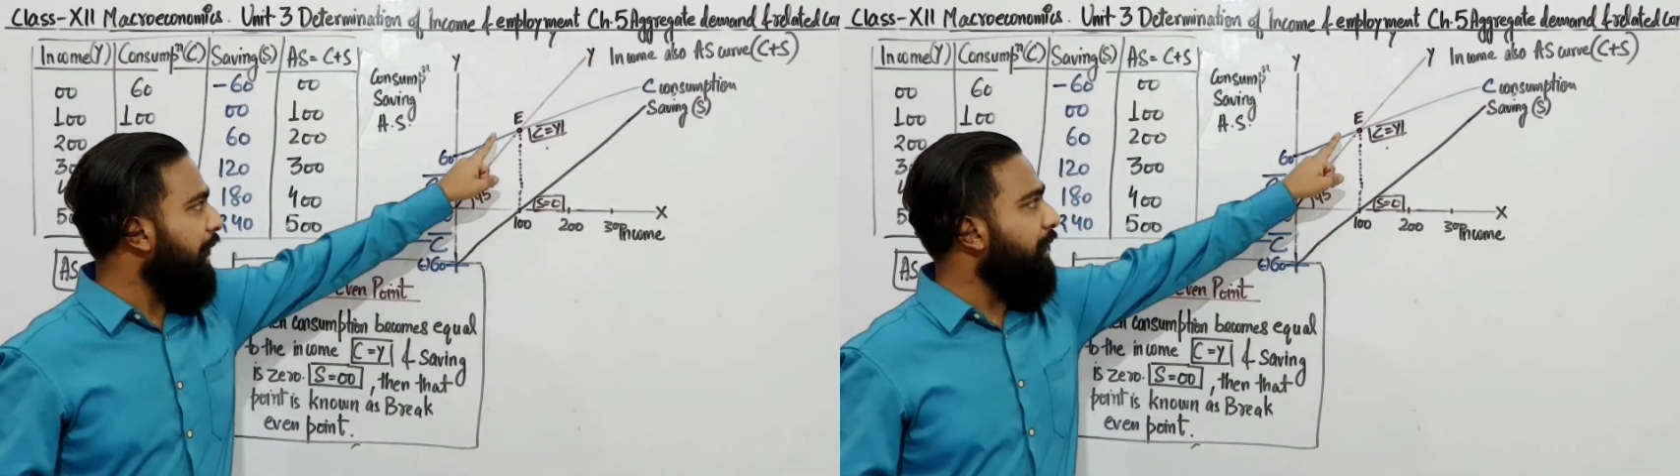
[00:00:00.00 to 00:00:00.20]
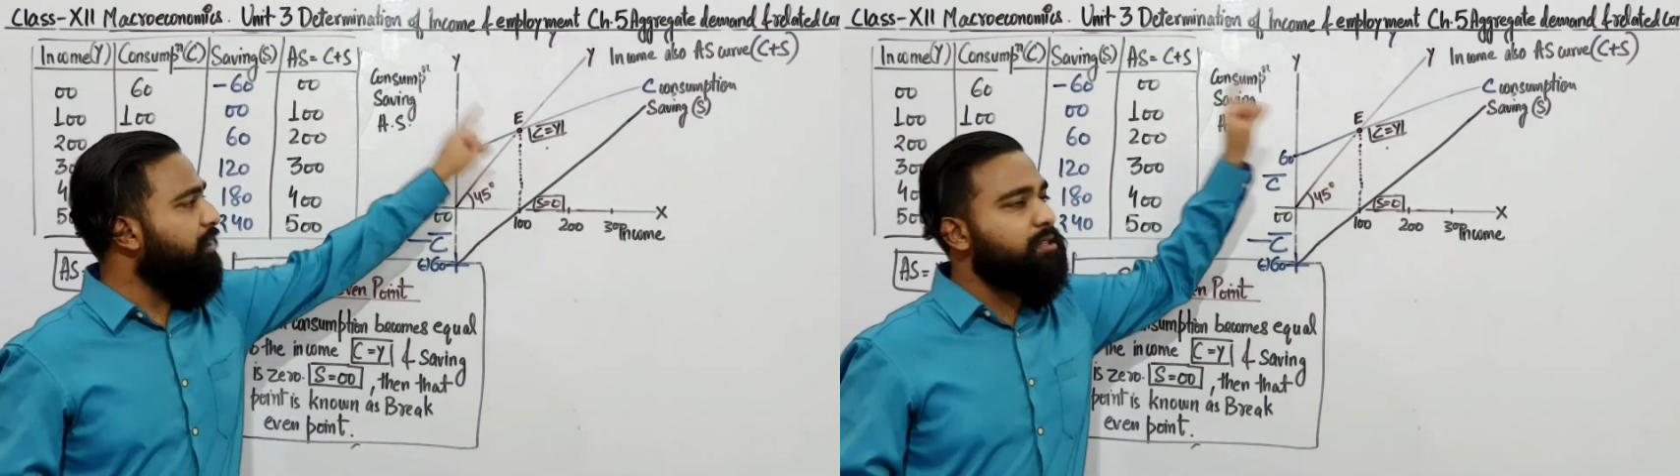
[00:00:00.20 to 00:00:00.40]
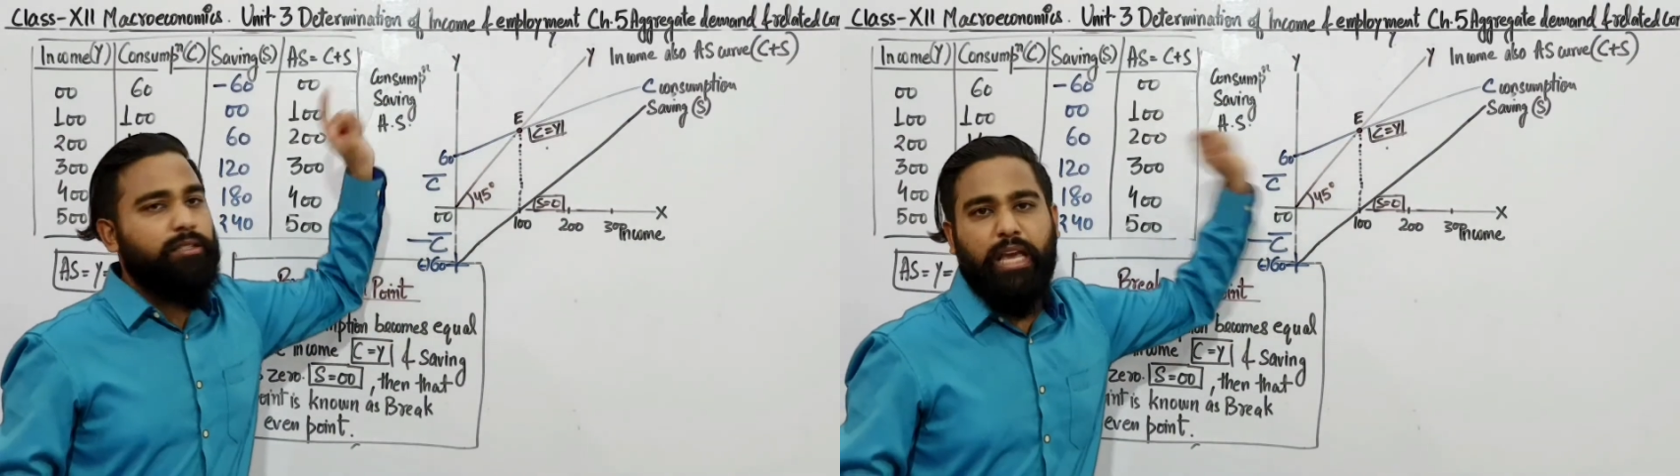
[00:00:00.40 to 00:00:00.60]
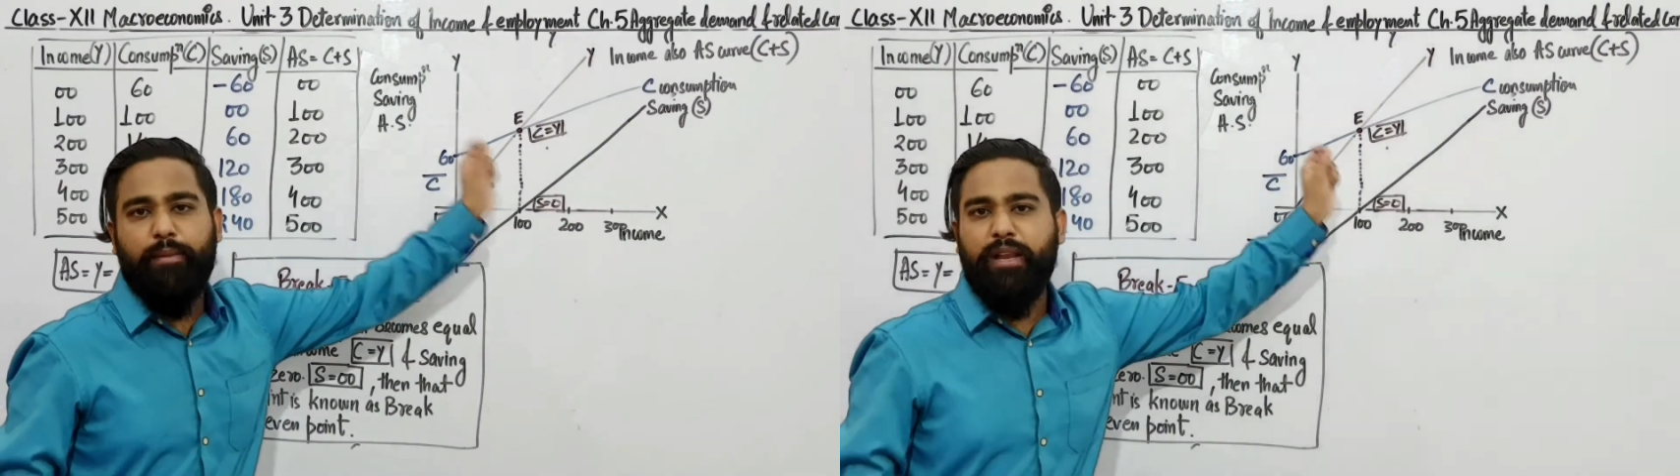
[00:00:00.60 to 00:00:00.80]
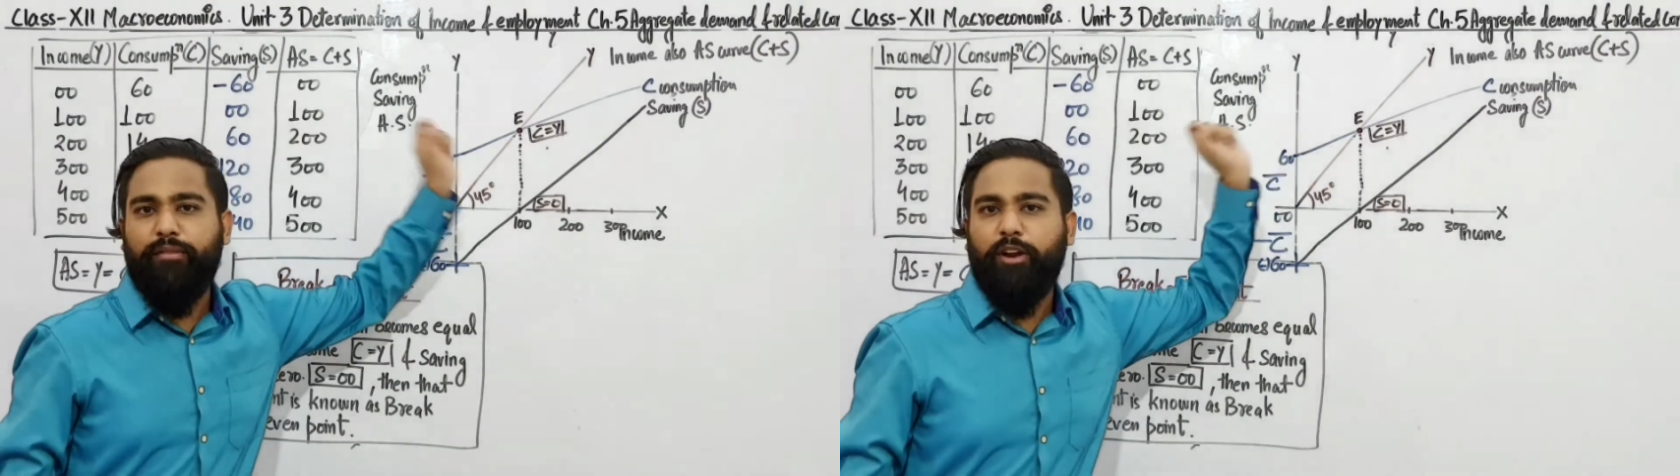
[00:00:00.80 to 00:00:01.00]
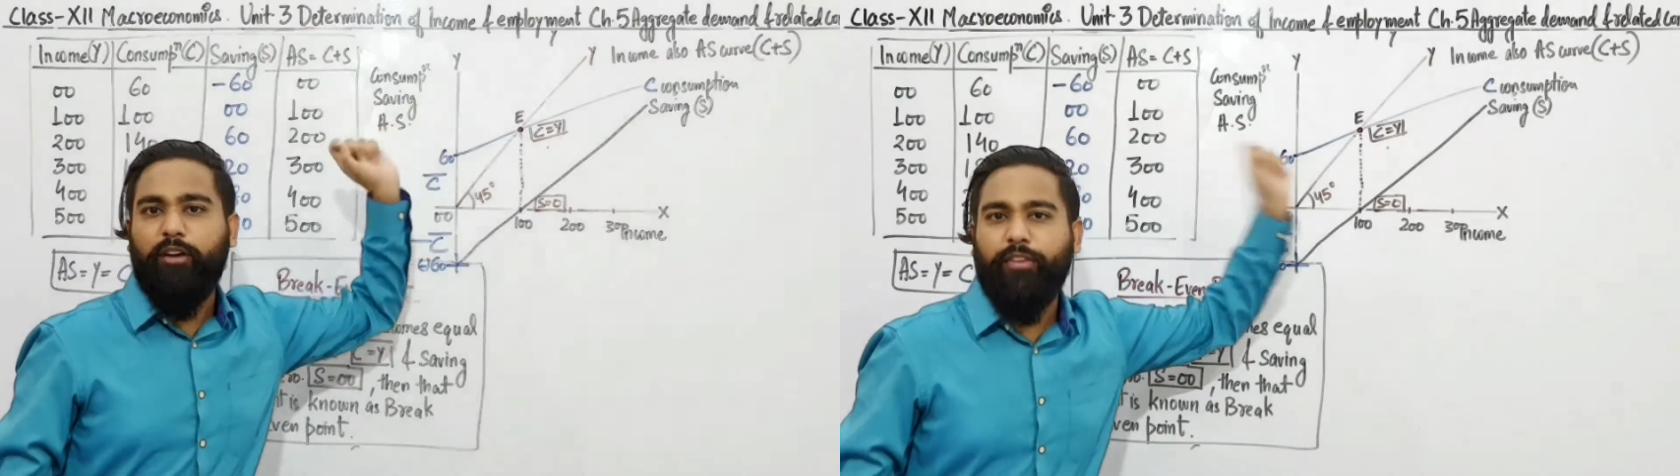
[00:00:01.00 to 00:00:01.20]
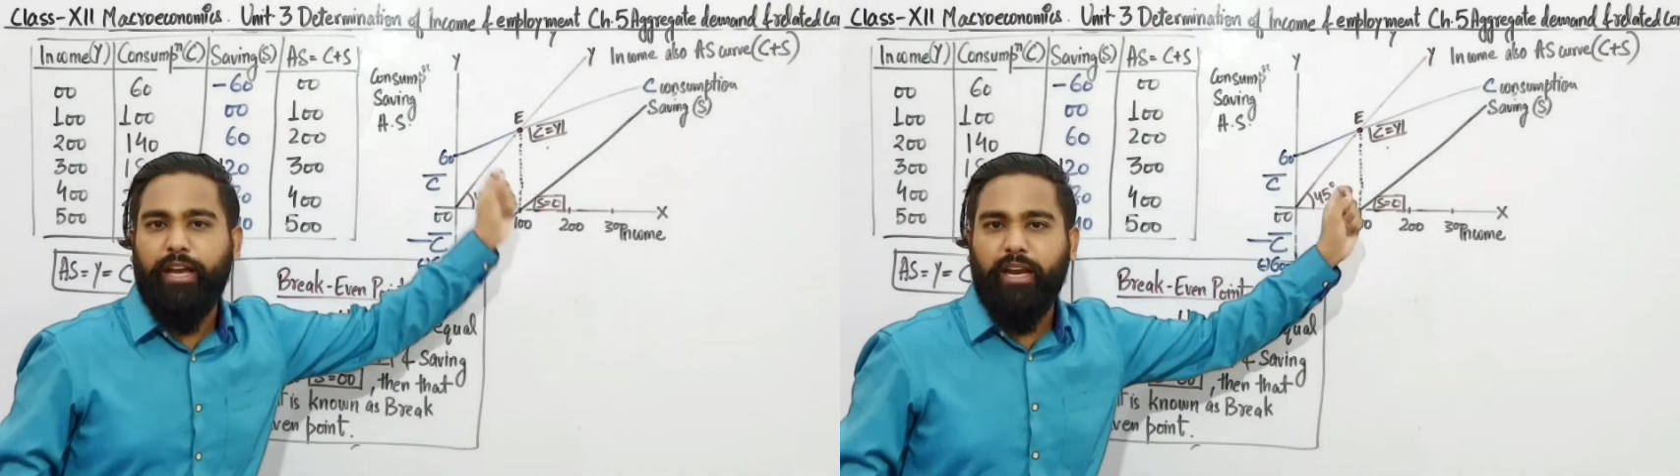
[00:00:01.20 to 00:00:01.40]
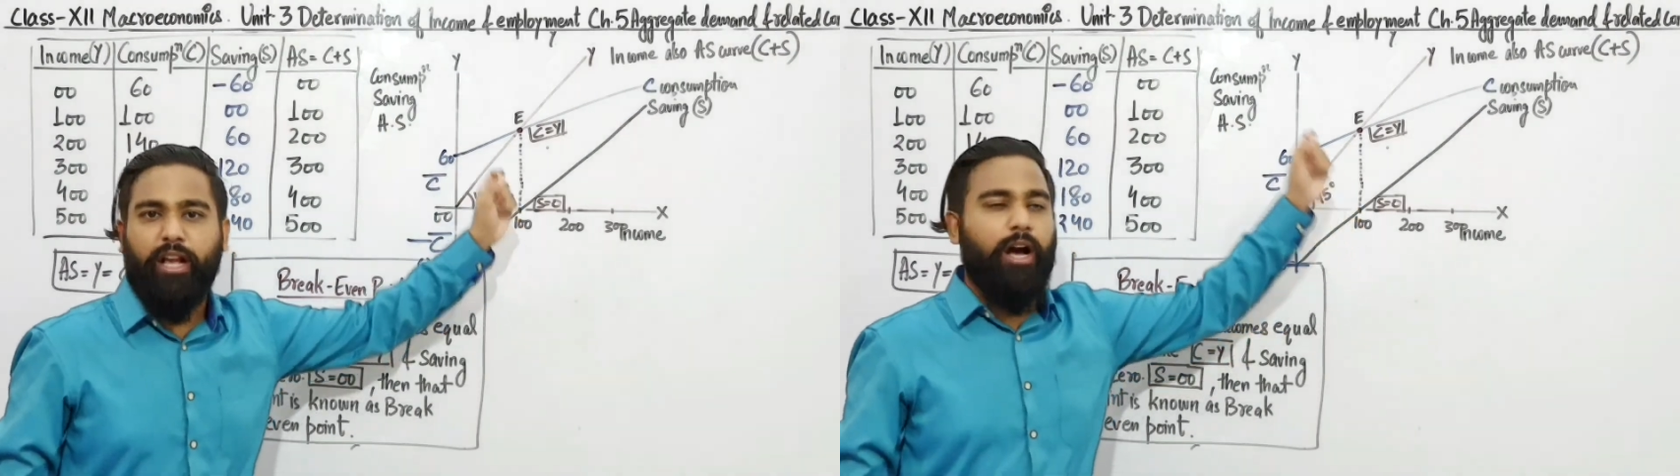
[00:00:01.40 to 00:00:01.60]
at the same level of
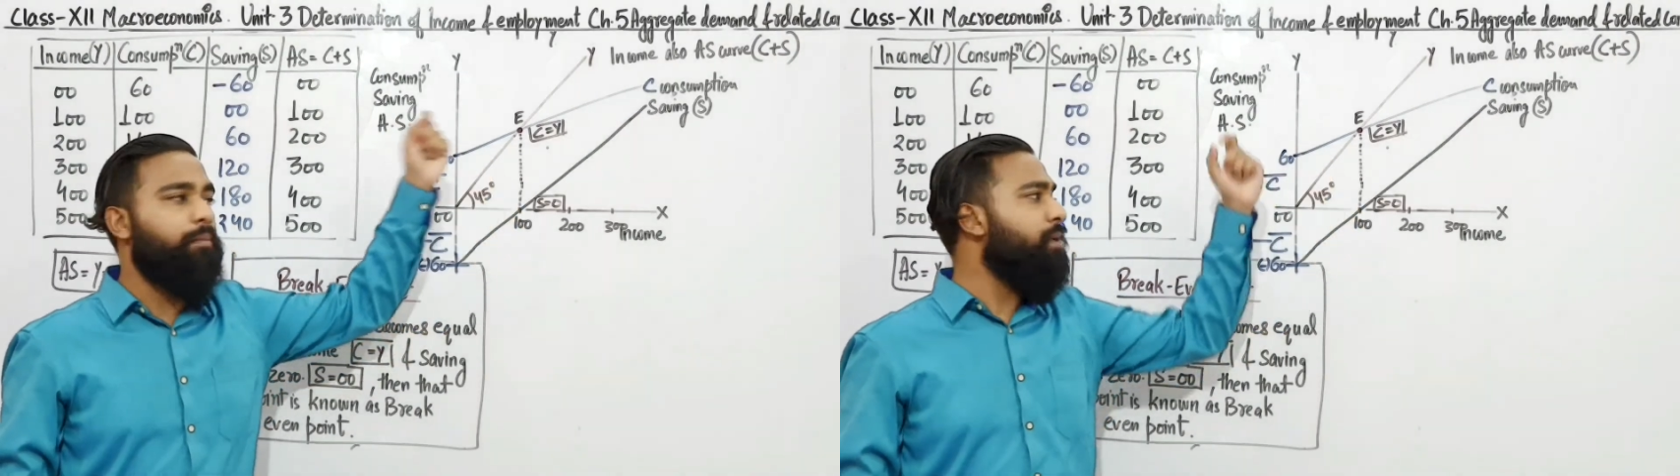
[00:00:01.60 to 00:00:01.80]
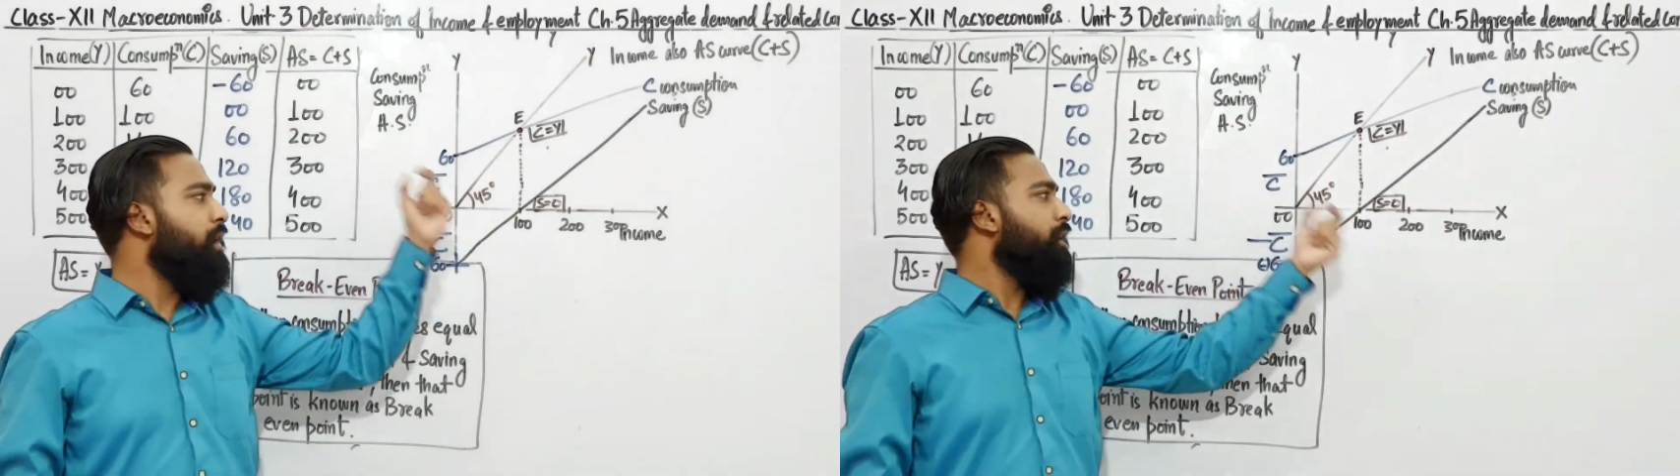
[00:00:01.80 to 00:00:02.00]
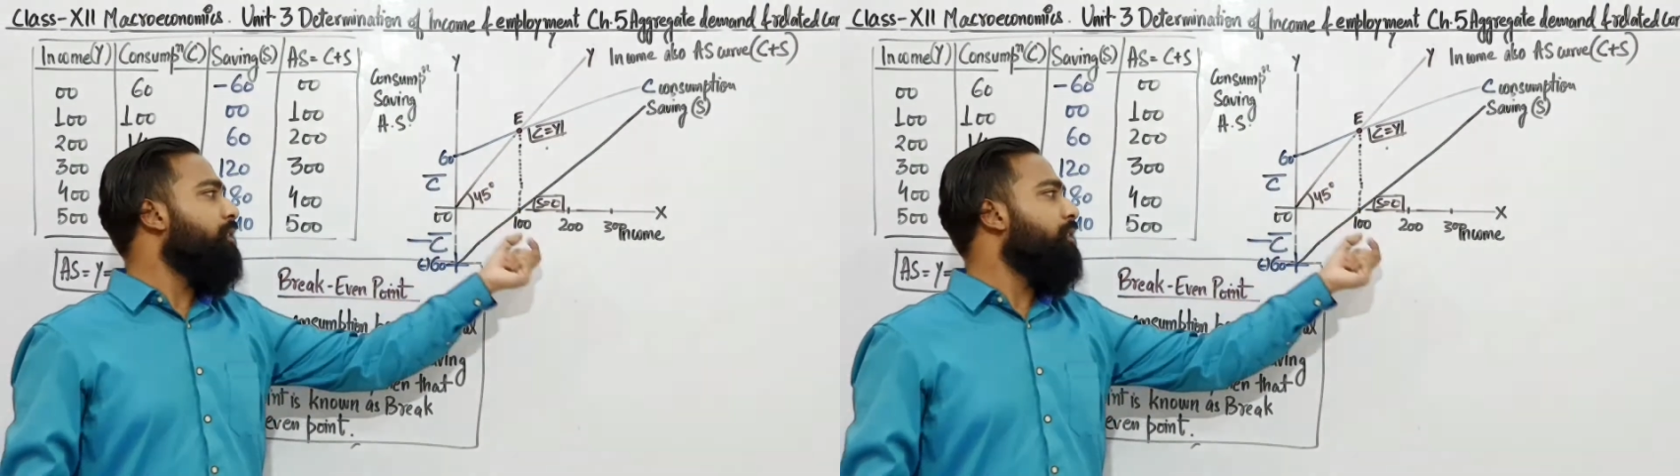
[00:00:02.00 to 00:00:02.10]
income,